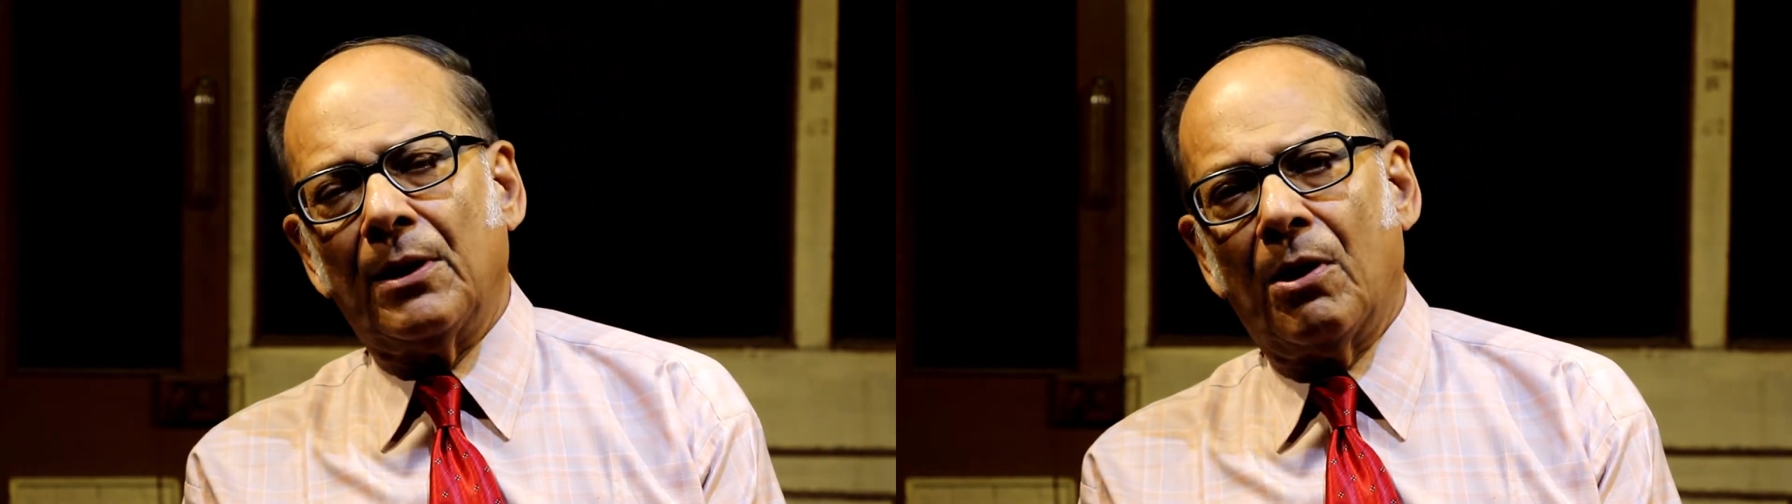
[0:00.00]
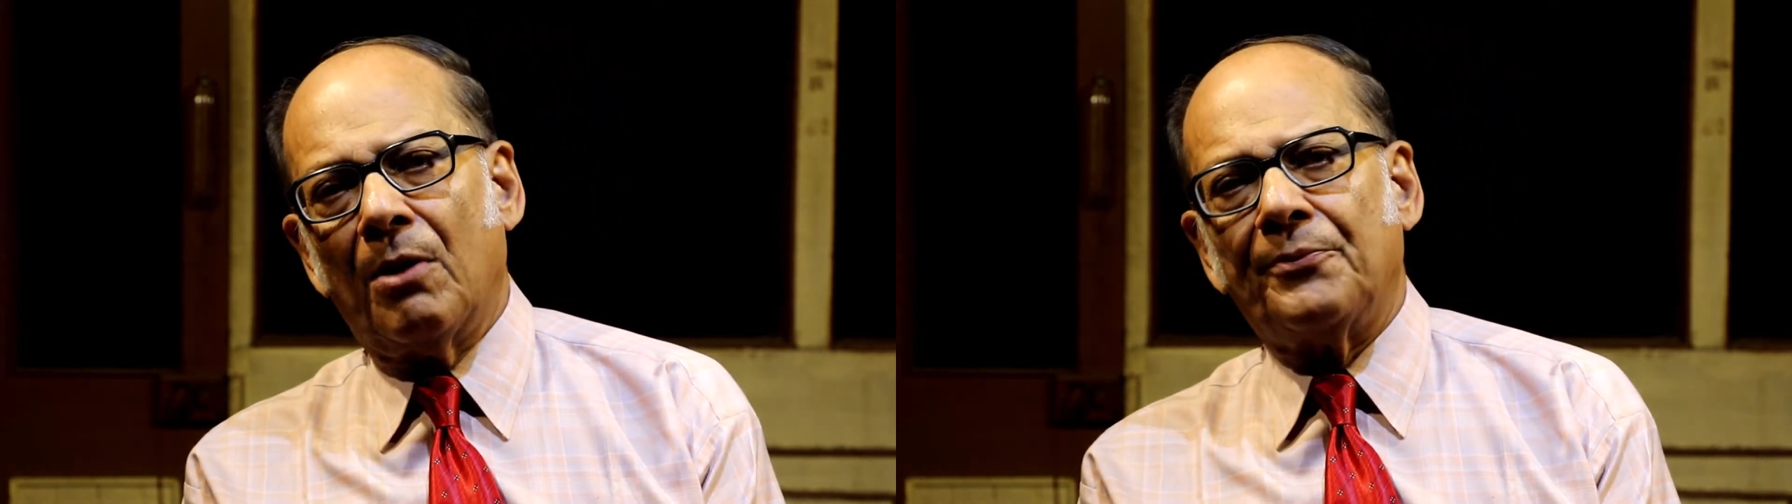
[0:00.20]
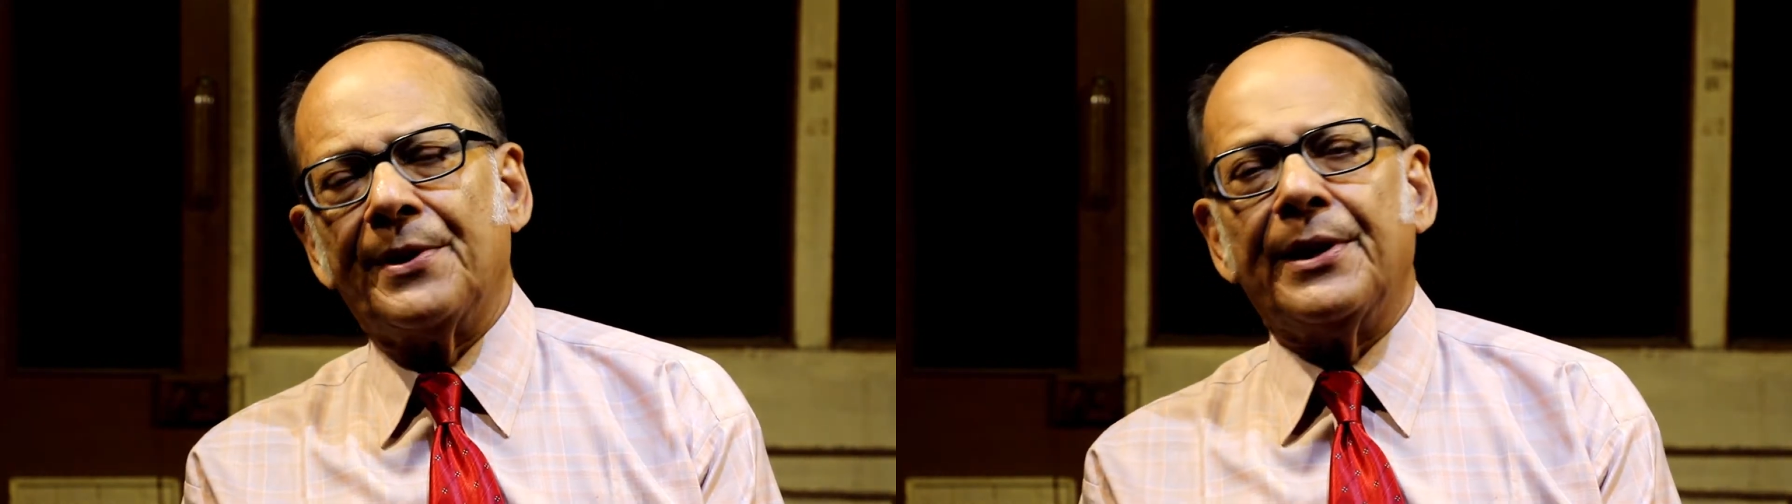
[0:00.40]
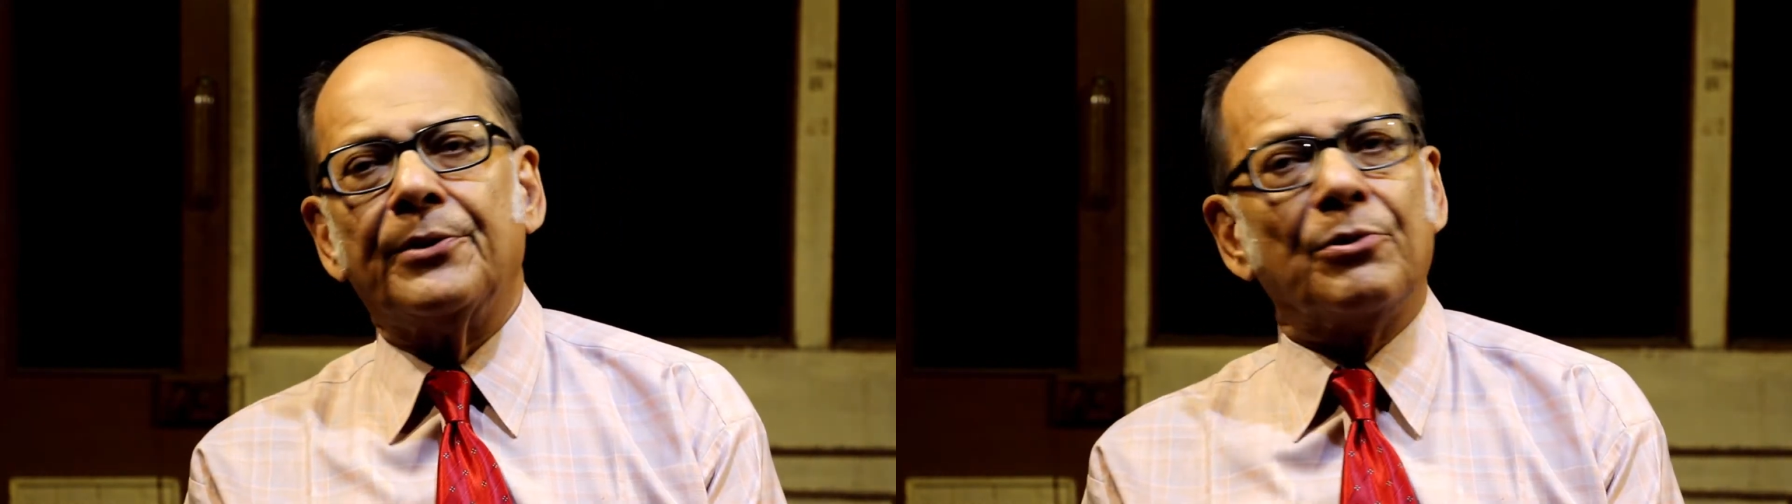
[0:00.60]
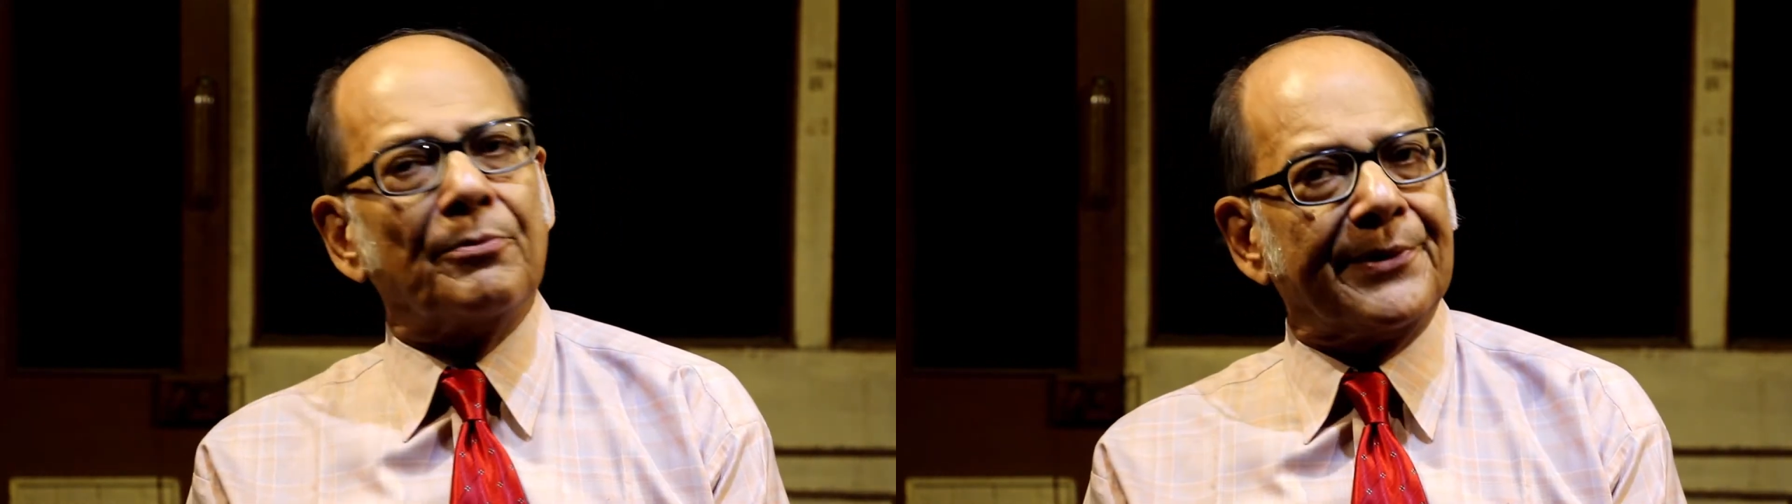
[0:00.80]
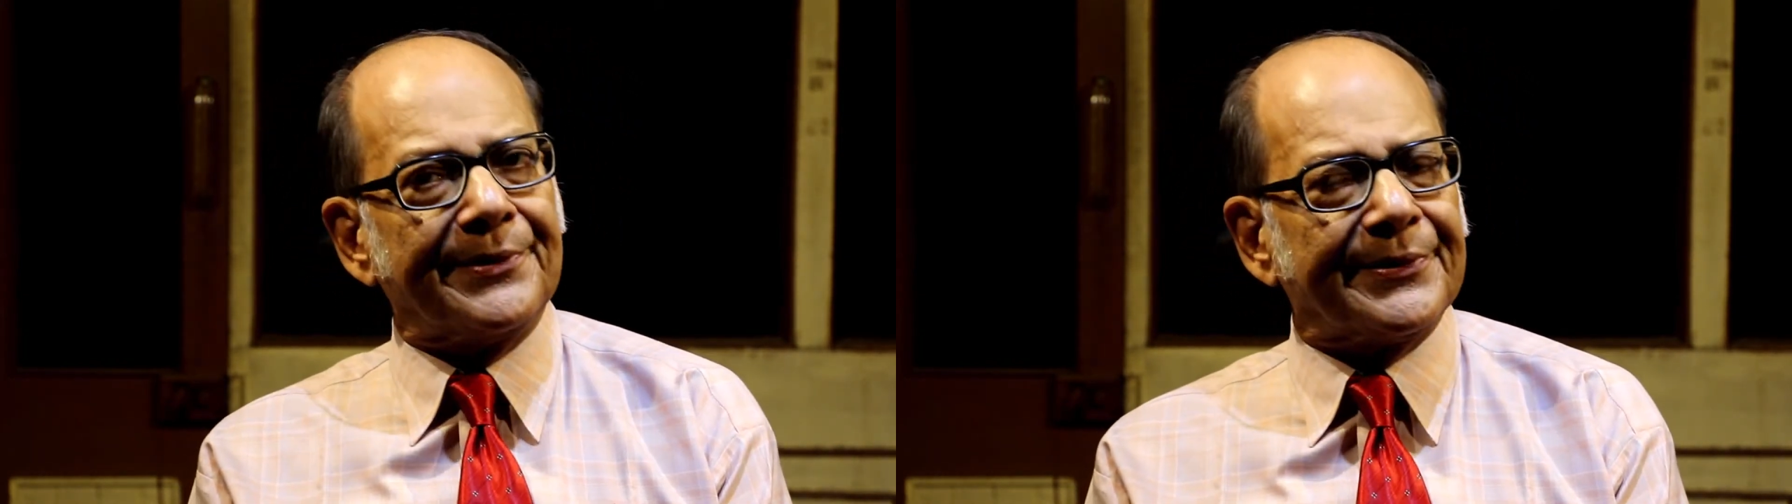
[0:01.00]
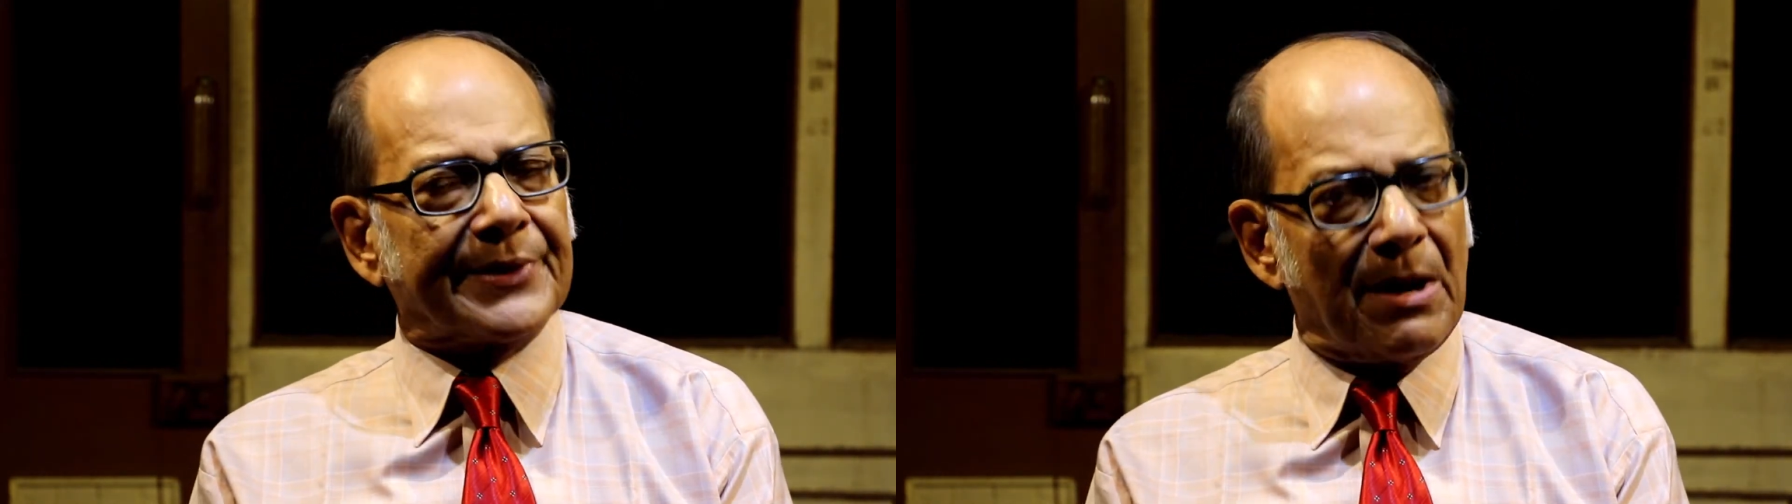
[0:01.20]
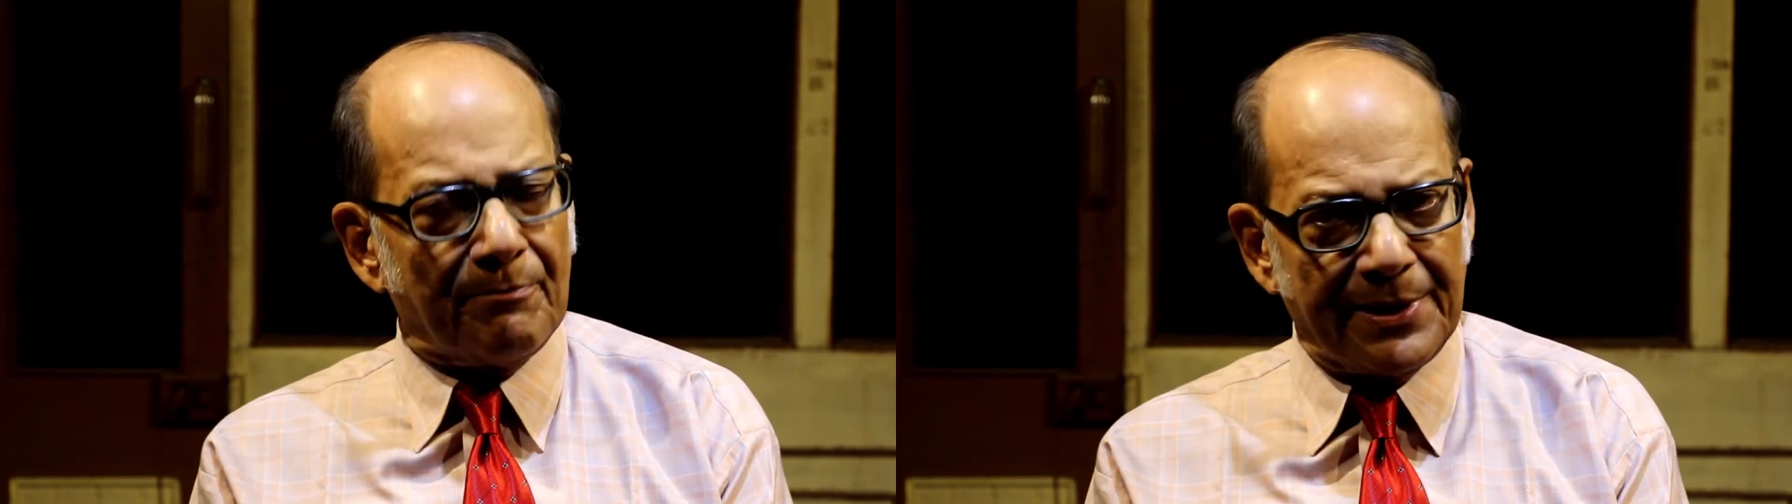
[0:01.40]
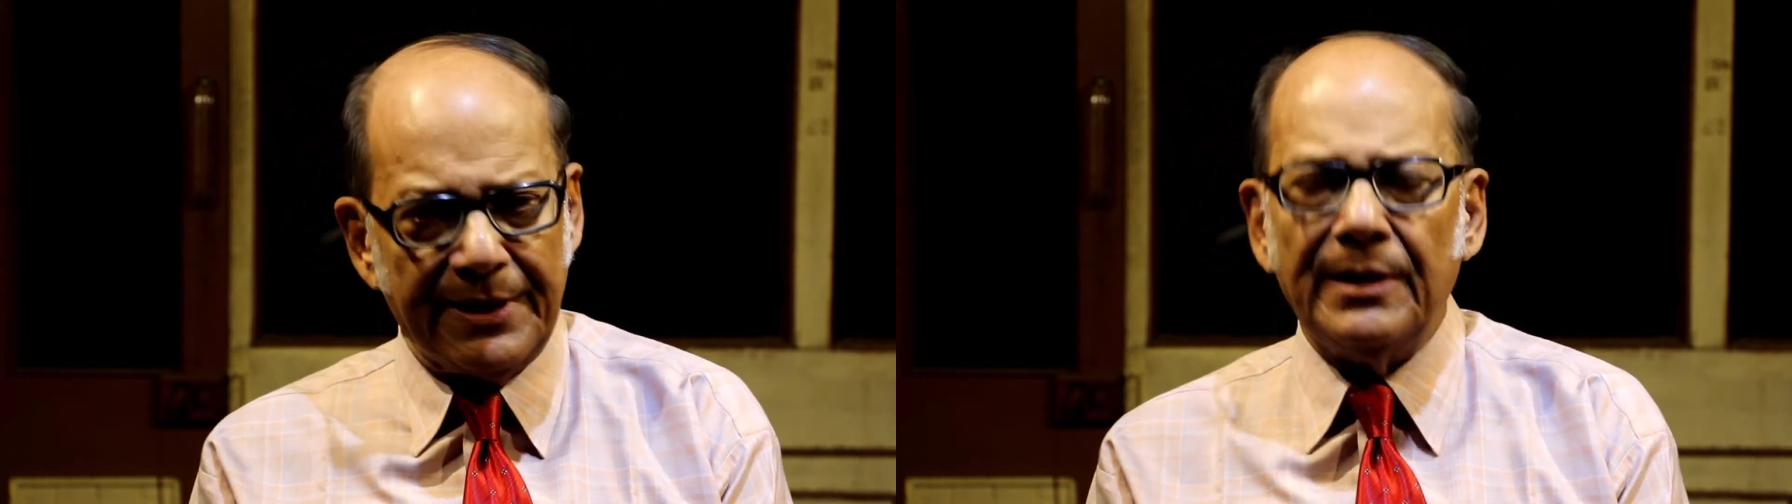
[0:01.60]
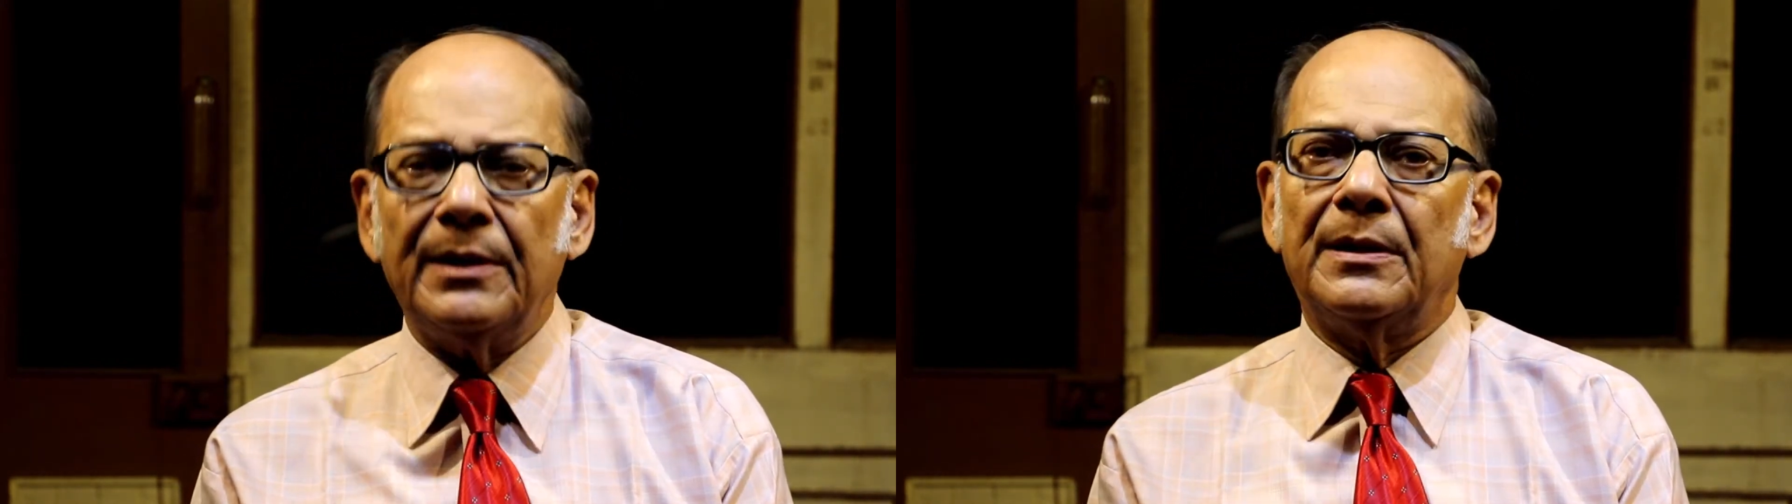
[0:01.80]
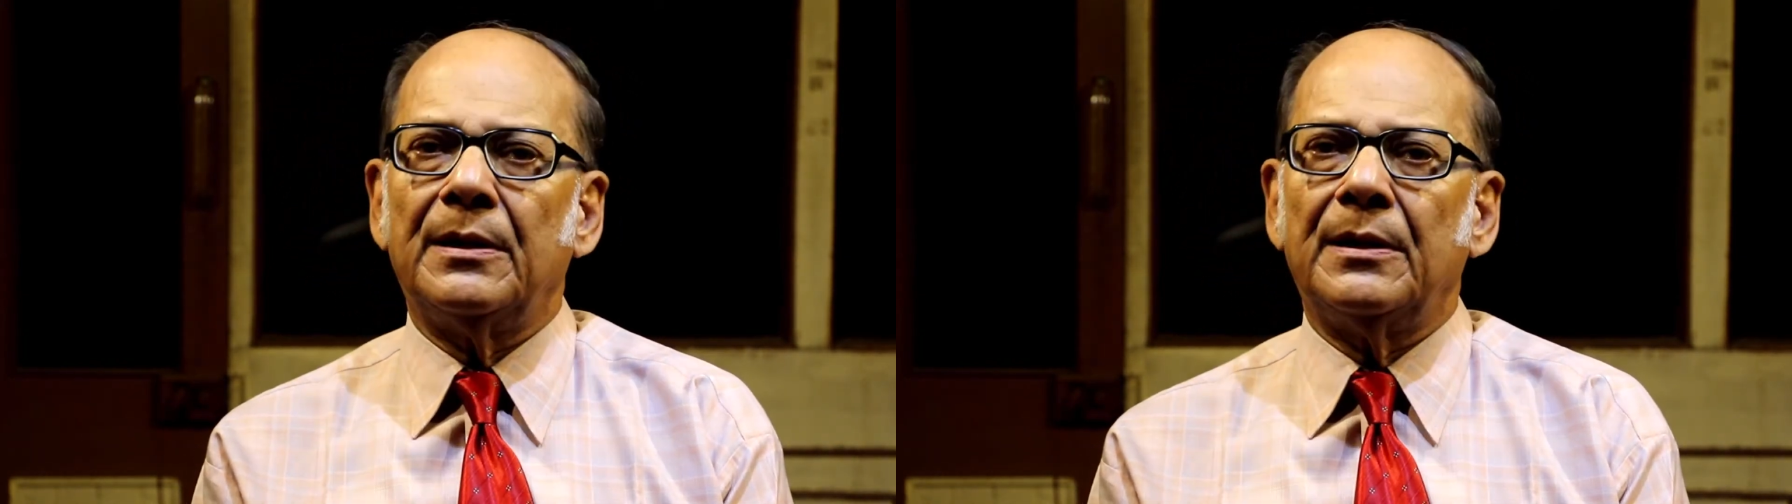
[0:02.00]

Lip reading: of an Indo-British company,